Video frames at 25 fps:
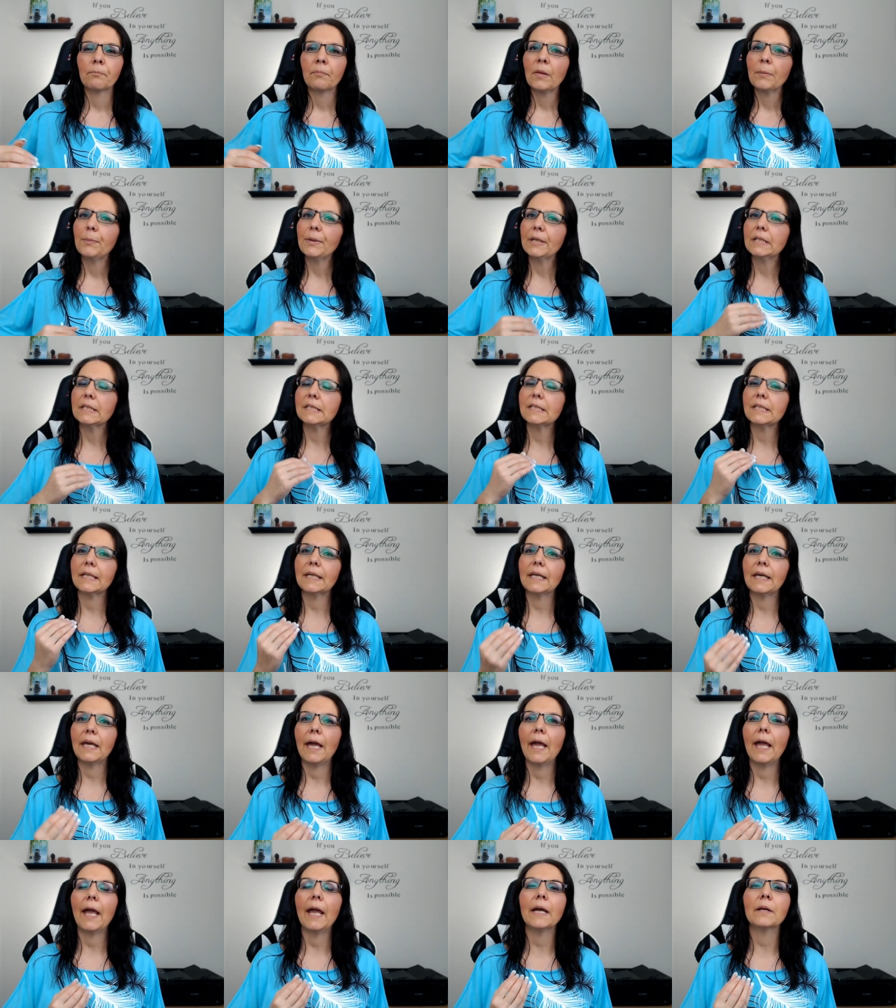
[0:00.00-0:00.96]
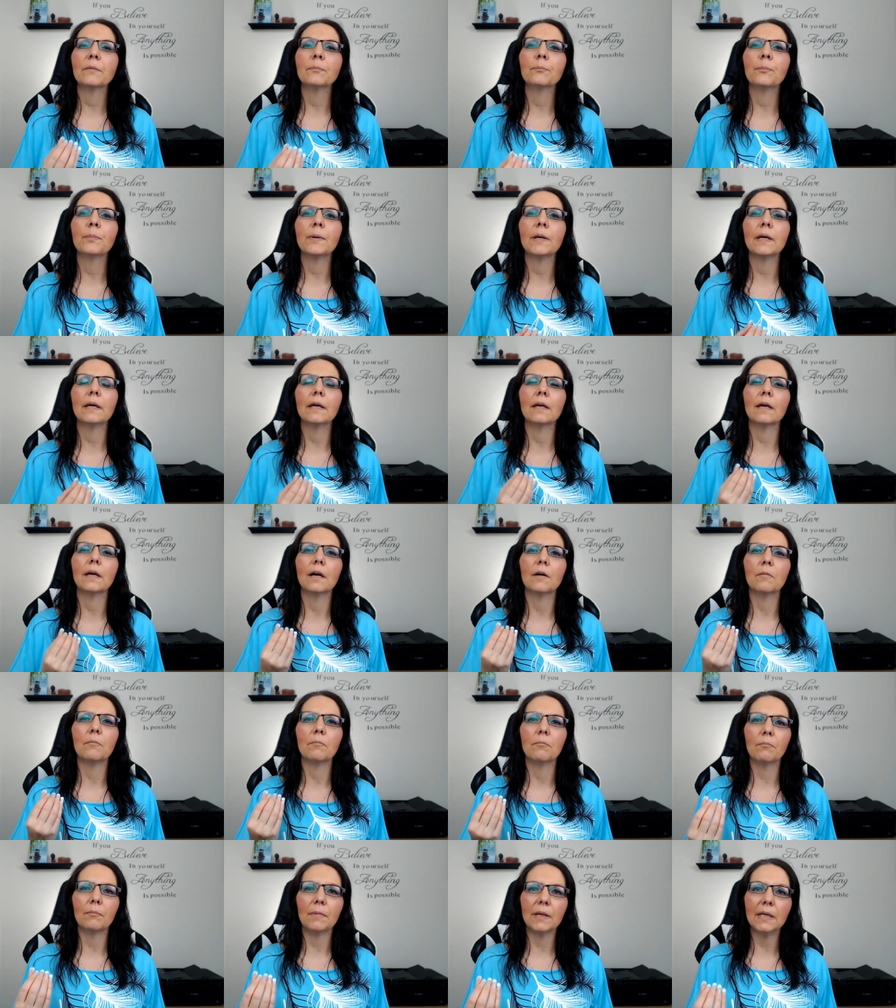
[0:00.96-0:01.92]
because it can be
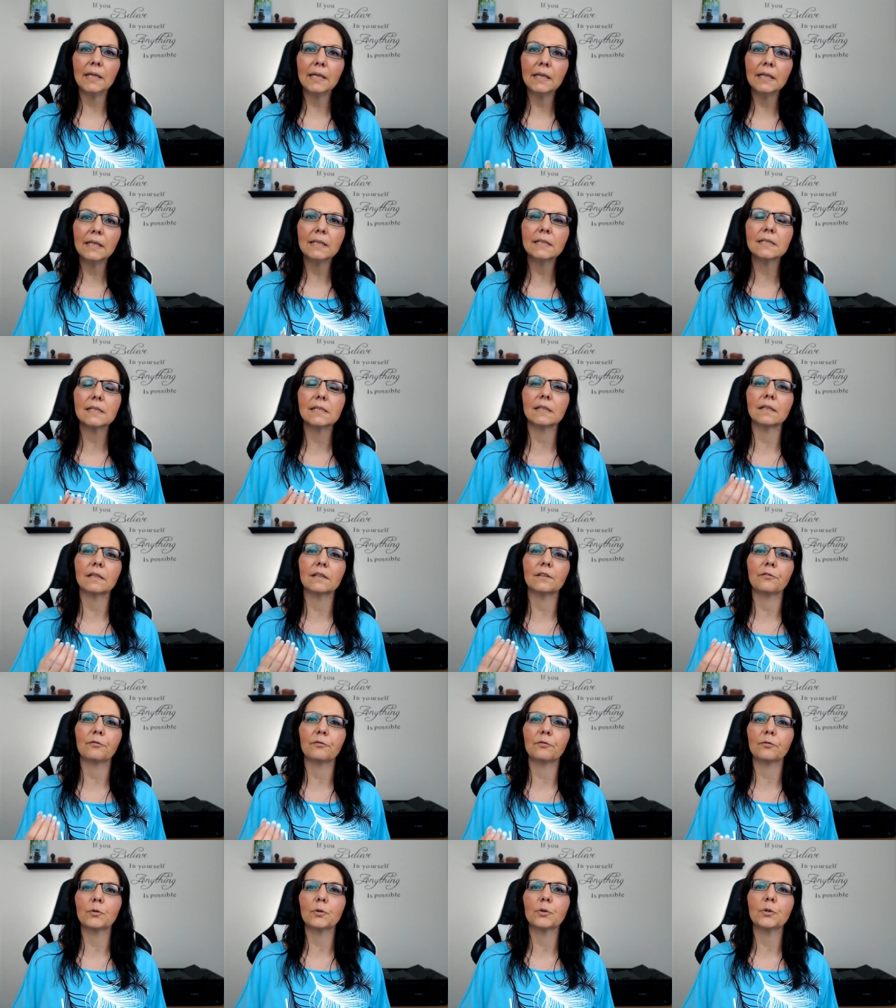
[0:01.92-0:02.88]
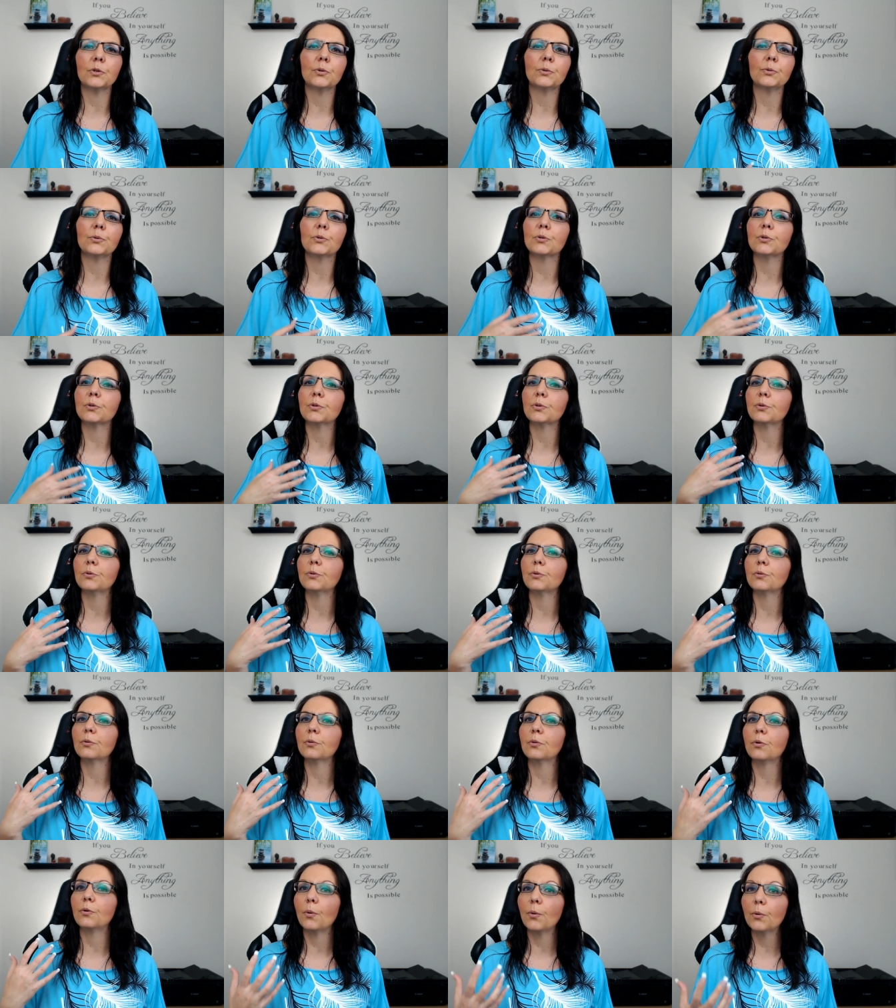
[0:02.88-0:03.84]
easier for you
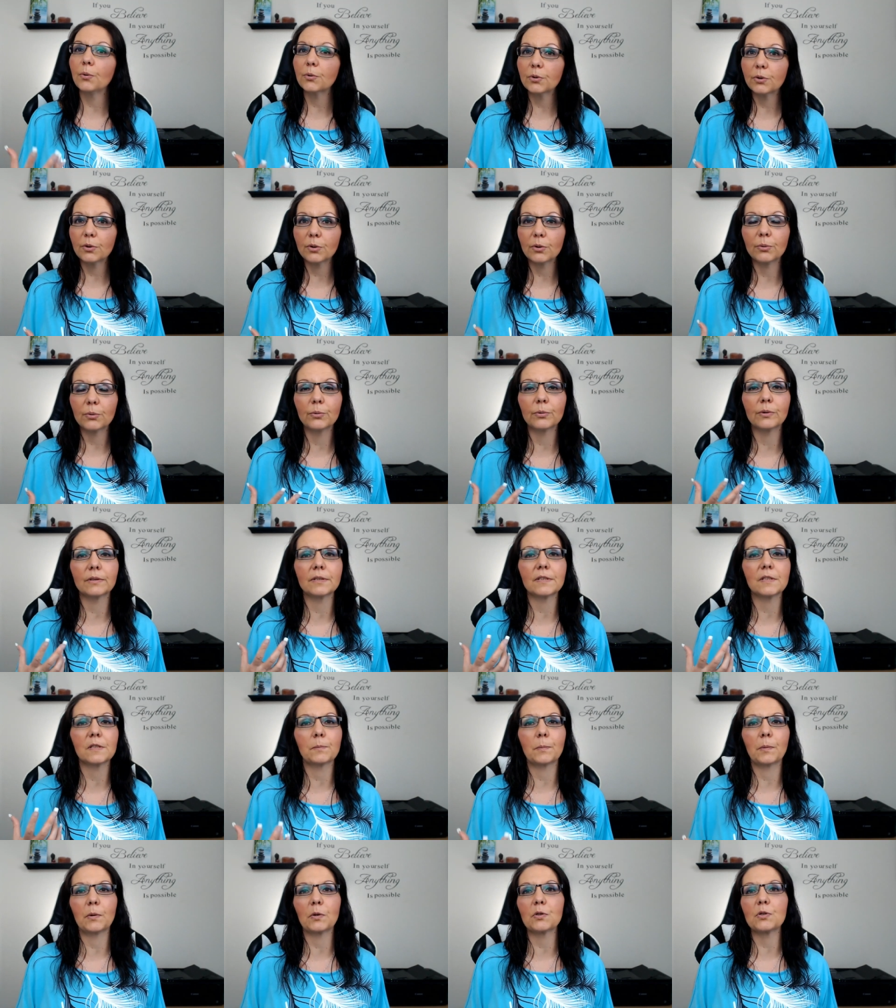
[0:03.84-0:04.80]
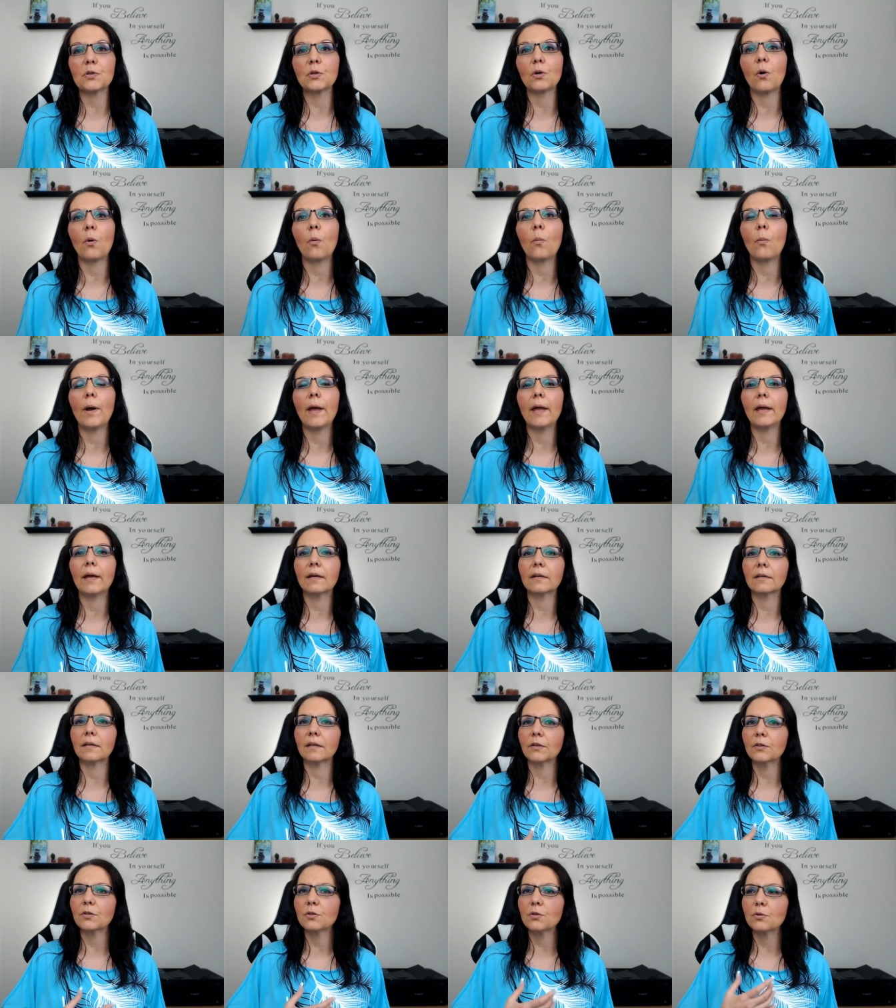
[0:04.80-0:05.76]
to go through the spiritual
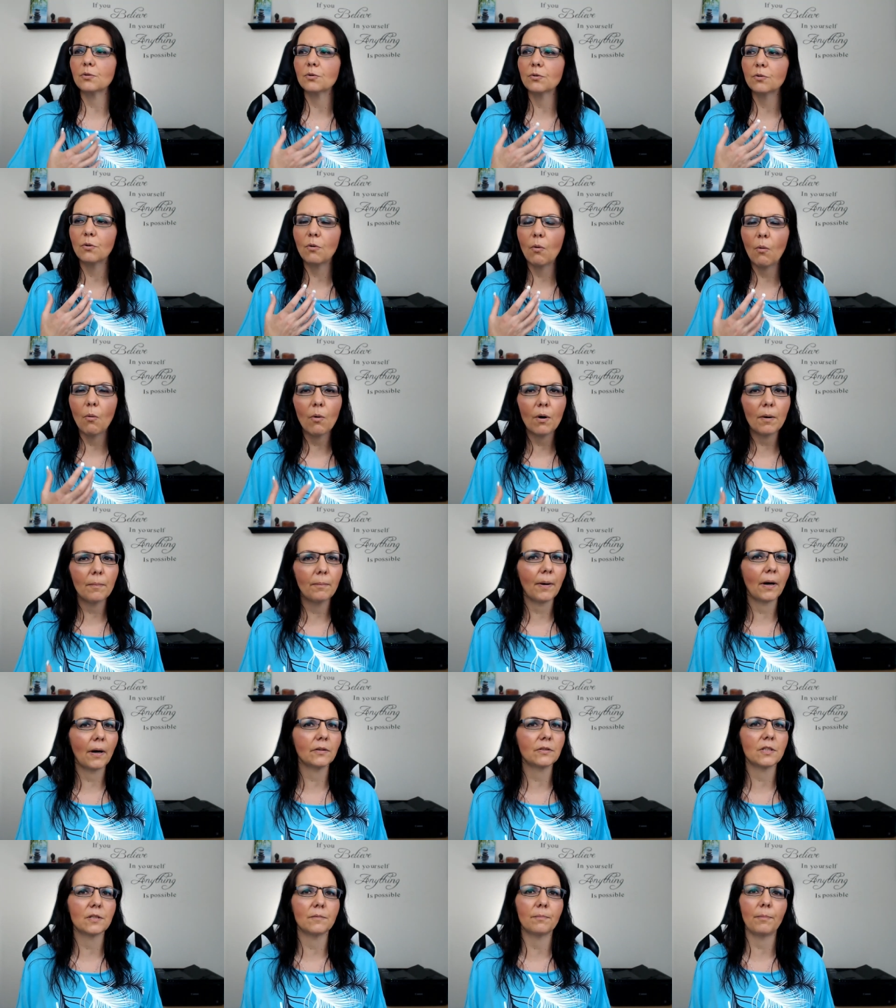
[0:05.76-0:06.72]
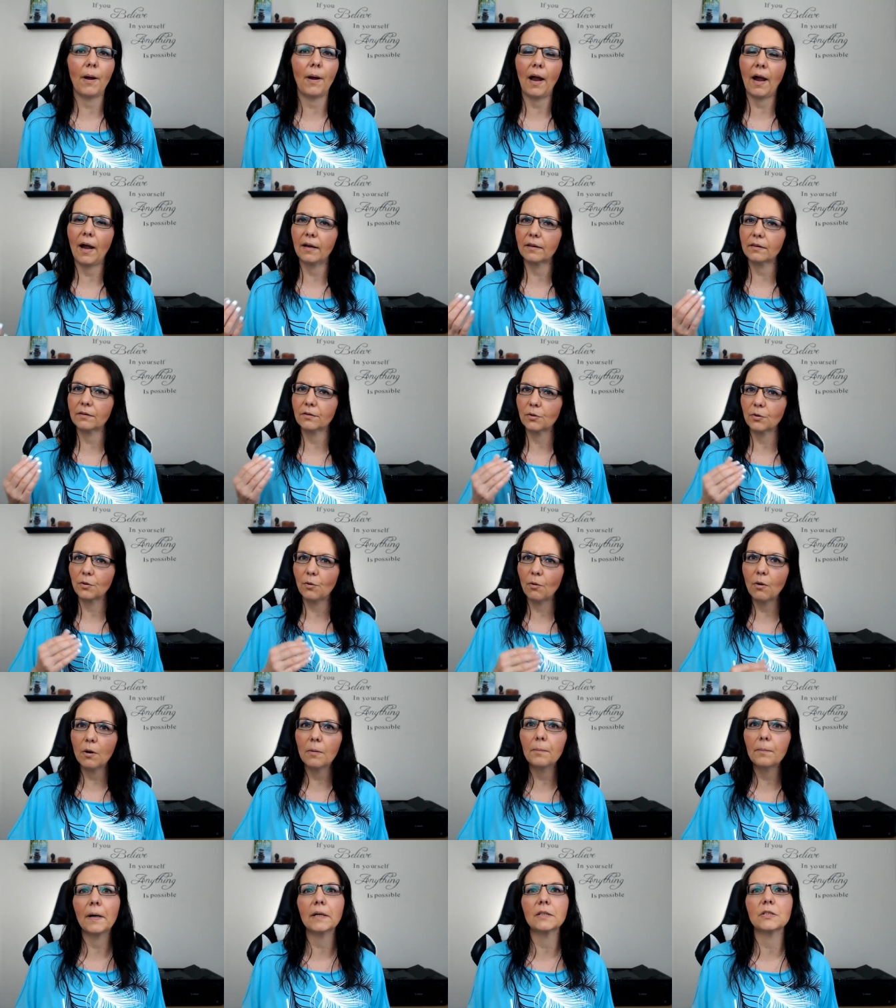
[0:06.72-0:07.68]
awakening, to go about your path, to
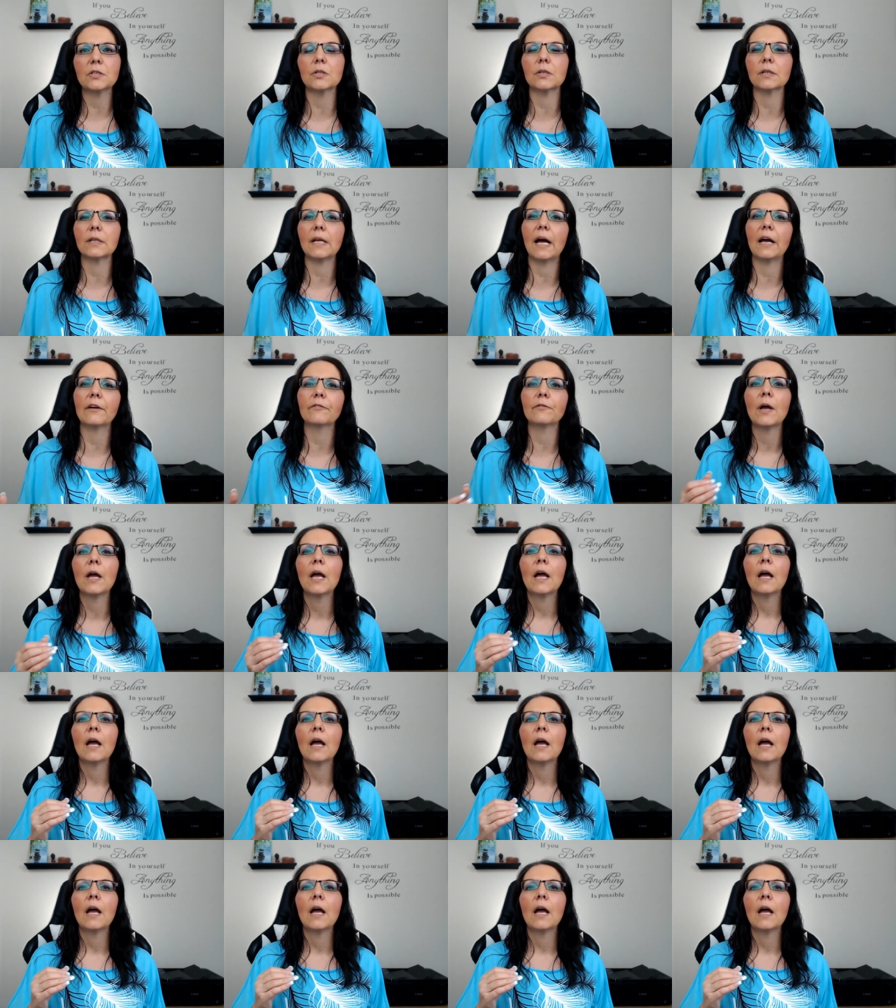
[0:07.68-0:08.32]
go about your life